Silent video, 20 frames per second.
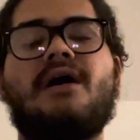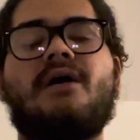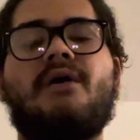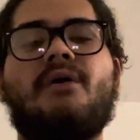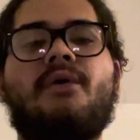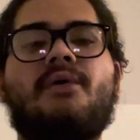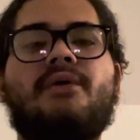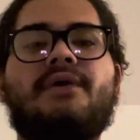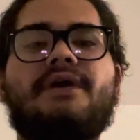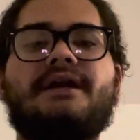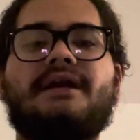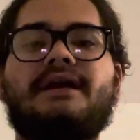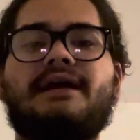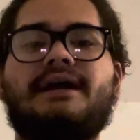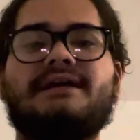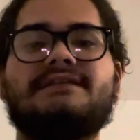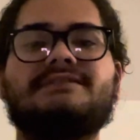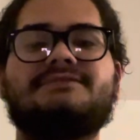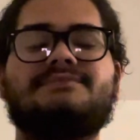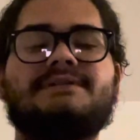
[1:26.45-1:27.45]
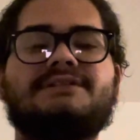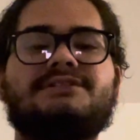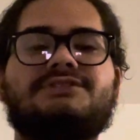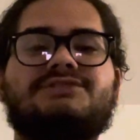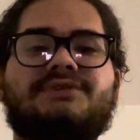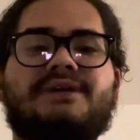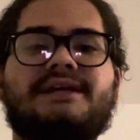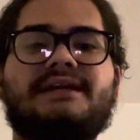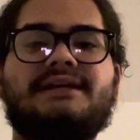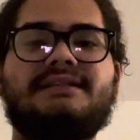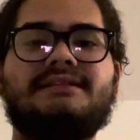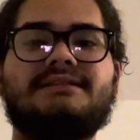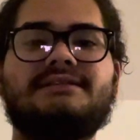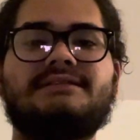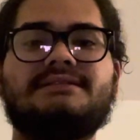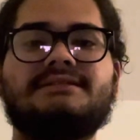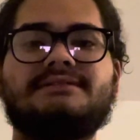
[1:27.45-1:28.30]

or has been drained